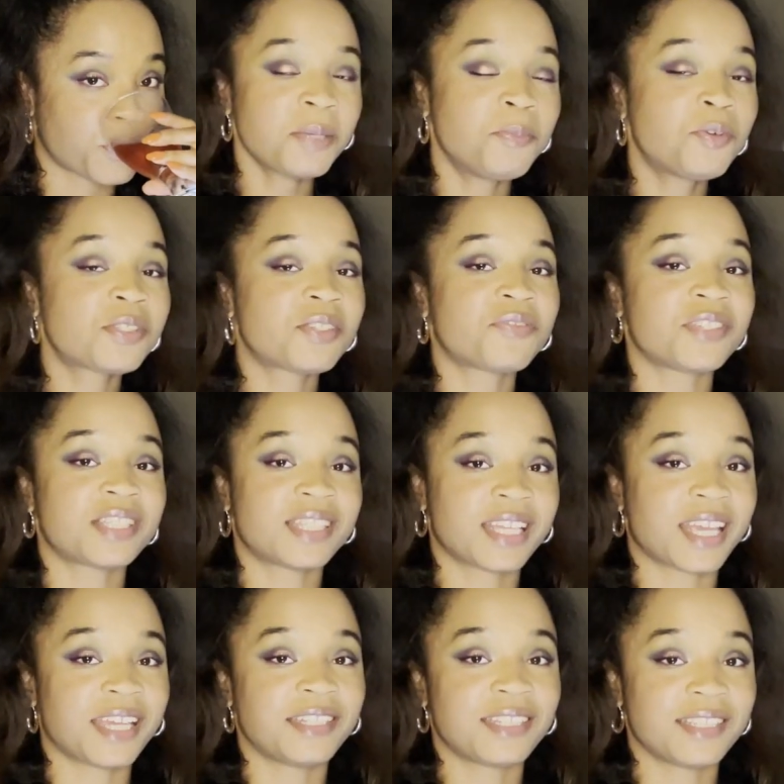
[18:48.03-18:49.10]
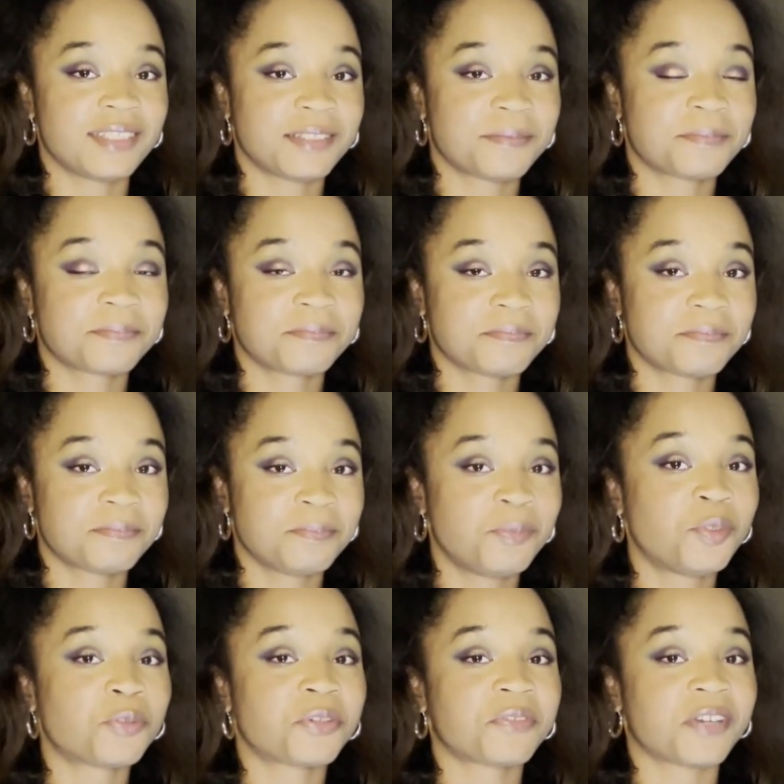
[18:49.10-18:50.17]
More sophisticated,
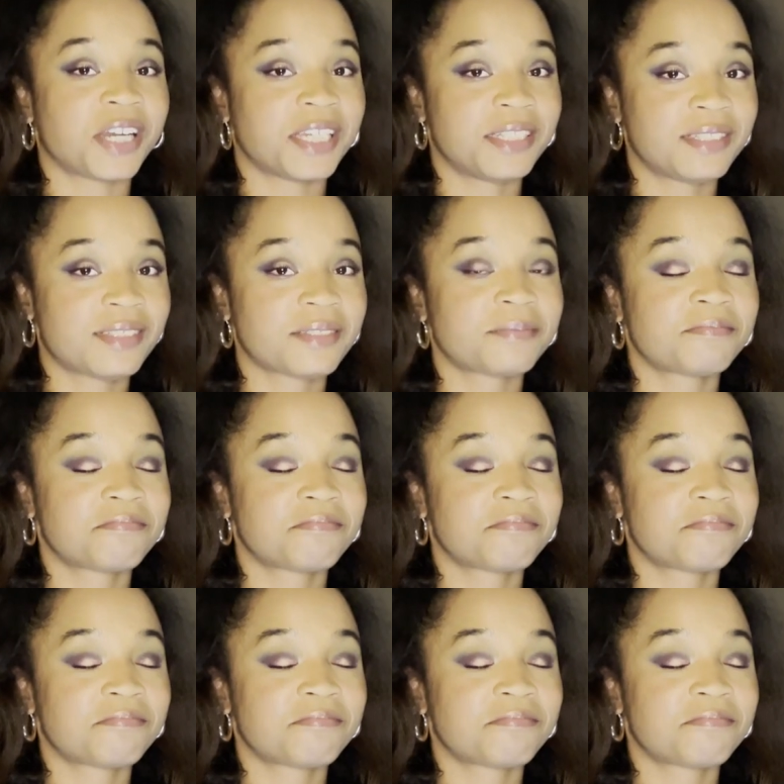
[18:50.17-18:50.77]
more refined.